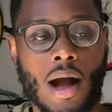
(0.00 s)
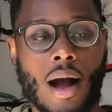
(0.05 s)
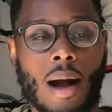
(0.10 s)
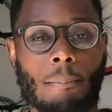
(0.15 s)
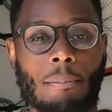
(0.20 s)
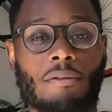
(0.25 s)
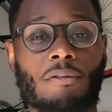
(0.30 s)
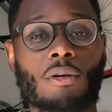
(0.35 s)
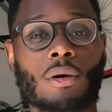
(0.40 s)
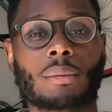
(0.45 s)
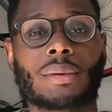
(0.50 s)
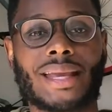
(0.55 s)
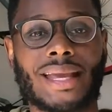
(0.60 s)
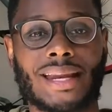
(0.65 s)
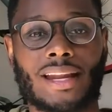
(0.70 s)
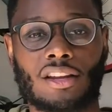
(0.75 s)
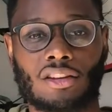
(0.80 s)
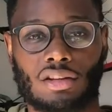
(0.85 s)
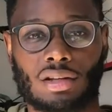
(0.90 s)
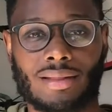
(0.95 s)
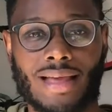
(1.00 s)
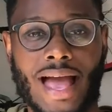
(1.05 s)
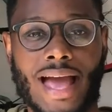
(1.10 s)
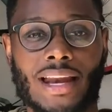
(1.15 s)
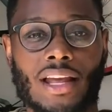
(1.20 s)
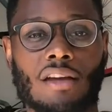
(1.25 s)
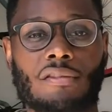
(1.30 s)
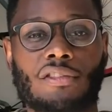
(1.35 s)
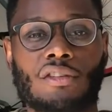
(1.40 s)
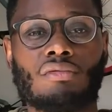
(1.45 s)
Before we get into
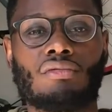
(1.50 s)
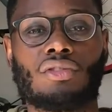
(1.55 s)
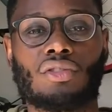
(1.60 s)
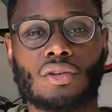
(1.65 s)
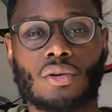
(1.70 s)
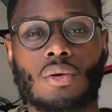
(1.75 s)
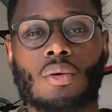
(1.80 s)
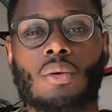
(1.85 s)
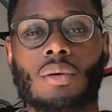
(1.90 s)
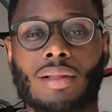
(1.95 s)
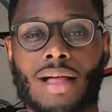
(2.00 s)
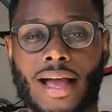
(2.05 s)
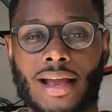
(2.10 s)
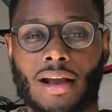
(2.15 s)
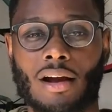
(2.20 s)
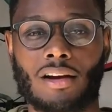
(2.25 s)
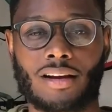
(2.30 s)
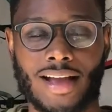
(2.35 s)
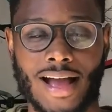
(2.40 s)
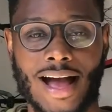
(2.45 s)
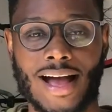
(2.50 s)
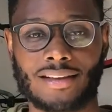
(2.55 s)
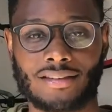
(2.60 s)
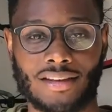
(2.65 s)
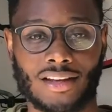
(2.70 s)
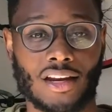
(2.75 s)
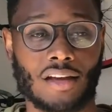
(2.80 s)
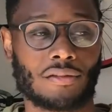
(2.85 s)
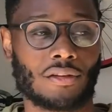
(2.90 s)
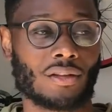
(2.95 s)
that, if you do like our
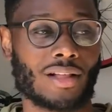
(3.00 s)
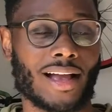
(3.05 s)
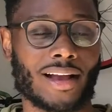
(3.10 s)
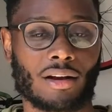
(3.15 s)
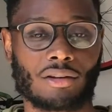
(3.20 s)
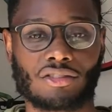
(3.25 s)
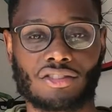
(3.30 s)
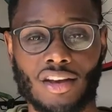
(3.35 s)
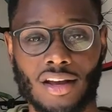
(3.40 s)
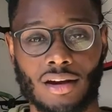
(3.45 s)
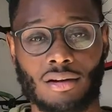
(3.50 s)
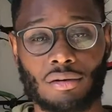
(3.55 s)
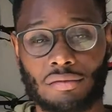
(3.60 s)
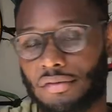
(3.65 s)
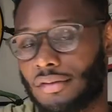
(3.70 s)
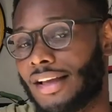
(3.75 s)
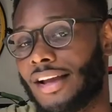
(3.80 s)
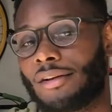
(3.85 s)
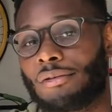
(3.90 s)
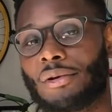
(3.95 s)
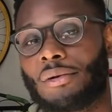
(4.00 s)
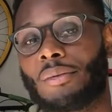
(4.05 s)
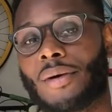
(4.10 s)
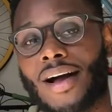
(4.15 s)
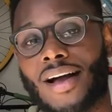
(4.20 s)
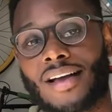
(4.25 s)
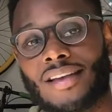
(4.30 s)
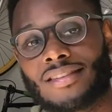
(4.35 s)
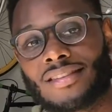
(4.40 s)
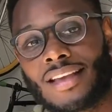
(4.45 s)
content, if you like our channel, if you like
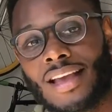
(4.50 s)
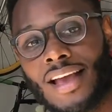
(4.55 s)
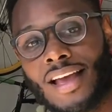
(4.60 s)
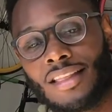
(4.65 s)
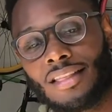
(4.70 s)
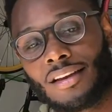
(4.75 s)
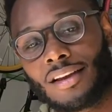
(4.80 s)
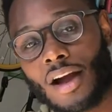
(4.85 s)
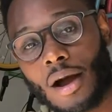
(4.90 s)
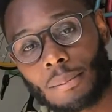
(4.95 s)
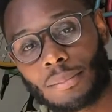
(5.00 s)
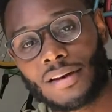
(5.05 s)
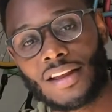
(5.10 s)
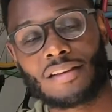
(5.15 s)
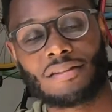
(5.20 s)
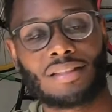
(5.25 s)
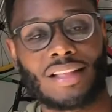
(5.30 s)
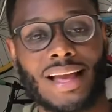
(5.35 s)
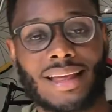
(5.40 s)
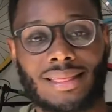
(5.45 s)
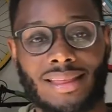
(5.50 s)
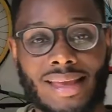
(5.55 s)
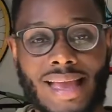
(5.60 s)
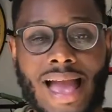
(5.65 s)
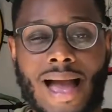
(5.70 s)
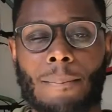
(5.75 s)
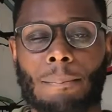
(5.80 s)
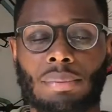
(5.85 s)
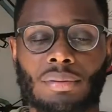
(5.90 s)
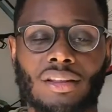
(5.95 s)
Gridwise, the company, if you like the
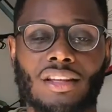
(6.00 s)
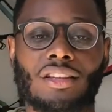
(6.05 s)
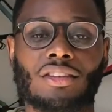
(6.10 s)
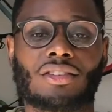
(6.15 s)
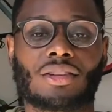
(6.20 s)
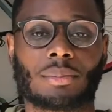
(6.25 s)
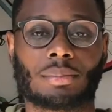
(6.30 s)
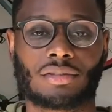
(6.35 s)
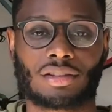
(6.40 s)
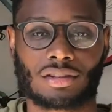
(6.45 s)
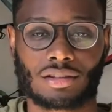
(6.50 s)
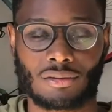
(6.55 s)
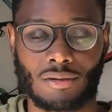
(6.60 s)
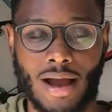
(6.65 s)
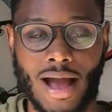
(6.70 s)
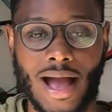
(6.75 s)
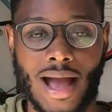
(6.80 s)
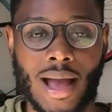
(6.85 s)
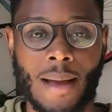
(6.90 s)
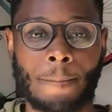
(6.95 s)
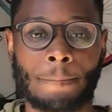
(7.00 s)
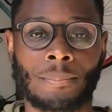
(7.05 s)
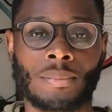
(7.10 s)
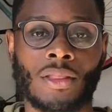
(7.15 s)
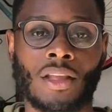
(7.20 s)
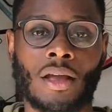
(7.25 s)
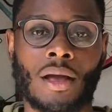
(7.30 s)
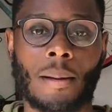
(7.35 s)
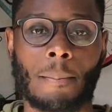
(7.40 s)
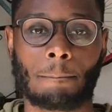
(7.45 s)
app, please subscribe
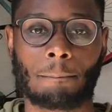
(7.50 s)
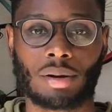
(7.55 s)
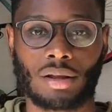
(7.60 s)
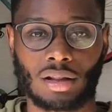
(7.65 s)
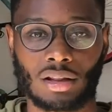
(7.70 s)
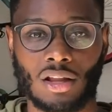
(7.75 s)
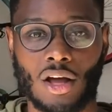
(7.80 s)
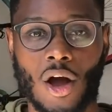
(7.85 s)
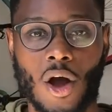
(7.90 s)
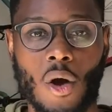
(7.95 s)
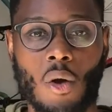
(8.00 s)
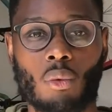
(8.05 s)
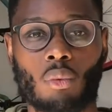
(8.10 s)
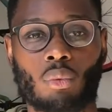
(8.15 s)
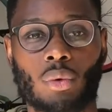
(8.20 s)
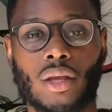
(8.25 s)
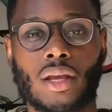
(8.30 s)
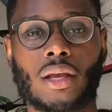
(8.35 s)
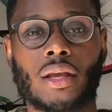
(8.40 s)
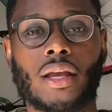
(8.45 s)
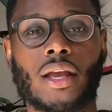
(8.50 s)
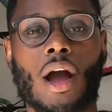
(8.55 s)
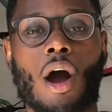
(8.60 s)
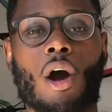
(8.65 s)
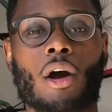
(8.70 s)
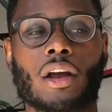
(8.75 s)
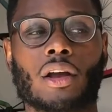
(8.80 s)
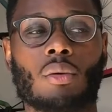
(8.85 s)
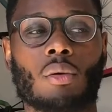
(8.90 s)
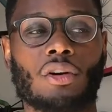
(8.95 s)
below. We
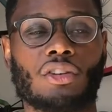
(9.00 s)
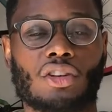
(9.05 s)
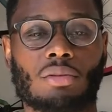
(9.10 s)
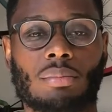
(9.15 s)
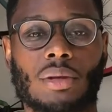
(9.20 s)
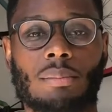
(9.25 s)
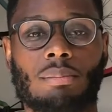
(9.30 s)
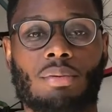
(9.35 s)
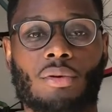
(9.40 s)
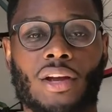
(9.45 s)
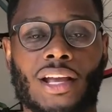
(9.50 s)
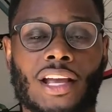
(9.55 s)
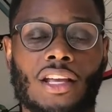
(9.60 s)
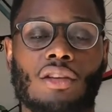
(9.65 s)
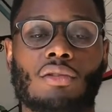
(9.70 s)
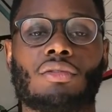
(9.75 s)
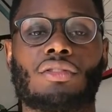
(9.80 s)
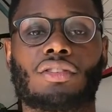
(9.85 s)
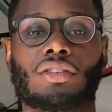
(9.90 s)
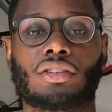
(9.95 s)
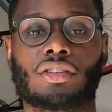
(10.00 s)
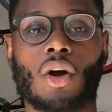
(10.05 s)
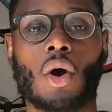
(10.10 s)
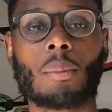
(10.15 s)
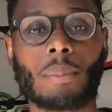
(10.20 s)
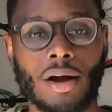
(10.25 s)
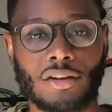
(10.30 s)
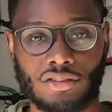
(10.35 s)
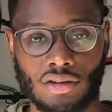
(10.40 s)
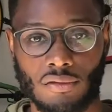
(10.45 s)
are going to be bringing you so
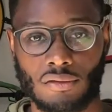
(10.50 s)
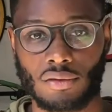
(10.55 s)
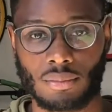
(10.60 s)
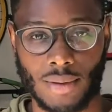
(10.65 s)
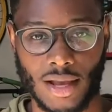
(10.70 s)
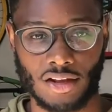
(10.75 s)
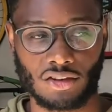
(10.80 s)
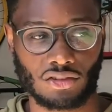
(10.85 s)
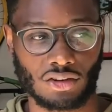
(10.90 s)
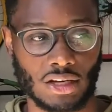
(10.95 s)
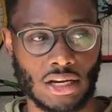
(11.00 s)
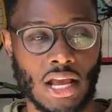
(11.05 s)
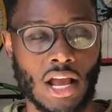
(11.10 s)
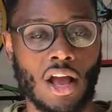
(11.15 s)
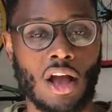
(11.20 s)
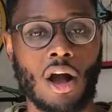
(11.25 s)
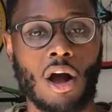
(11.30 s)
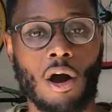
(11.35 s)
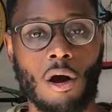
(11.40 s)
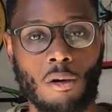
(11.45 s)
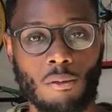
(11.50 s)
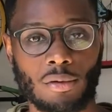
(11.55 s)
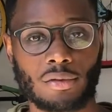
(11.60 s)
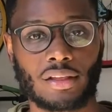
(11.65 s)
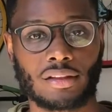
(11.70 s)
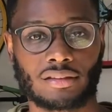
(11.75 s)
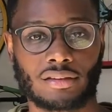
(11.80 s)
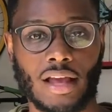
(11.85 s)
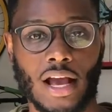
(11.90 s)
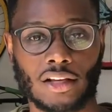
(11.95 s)
much information over
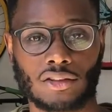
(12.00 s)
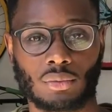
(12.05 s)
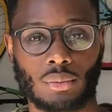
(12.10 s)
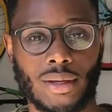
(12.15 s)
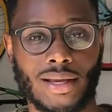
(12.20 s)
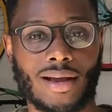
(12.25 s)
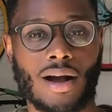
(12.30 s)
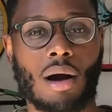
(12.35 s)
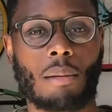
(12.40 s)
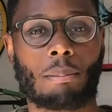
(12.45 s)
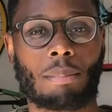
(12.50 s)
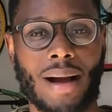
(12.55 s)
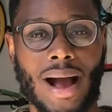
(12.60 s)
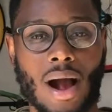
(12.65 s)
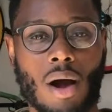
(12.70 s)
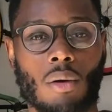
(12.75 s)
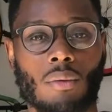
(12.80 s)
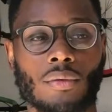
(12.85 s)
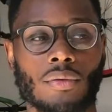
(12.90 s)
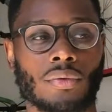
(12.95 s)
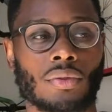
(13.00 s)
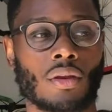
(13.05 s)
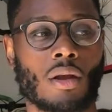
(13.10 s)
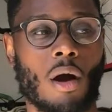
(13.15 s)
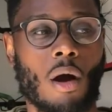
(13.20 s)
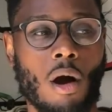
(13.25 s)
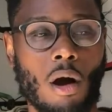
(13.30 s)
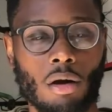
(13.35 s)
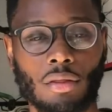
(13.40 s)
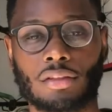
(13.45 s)
this next week about
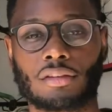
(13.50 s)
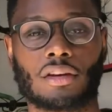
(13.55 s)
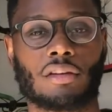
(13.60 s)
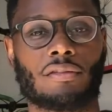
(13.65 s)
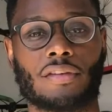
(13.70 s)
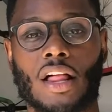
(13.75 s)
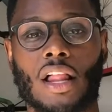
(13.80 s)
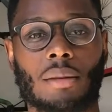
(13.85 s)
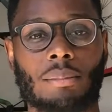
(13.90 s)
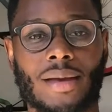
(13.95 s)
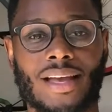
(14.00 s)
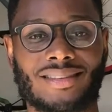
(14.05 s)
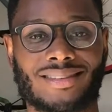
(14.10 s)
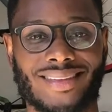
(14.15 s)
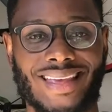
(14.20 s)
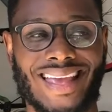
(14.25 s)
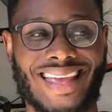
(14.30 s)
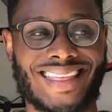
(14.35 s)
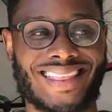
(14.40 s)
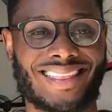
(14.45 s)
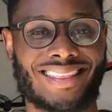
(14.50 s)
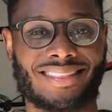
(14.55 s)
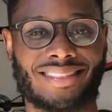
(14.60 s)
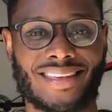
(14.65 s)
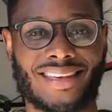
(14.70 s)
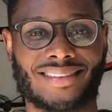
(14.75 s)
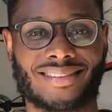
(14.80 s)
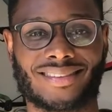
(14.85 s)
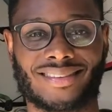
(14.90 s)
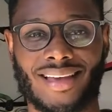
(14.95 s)
all the developments in
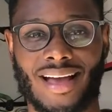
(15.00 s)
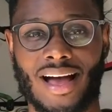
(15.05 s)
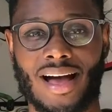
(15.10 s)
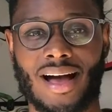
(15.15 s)
this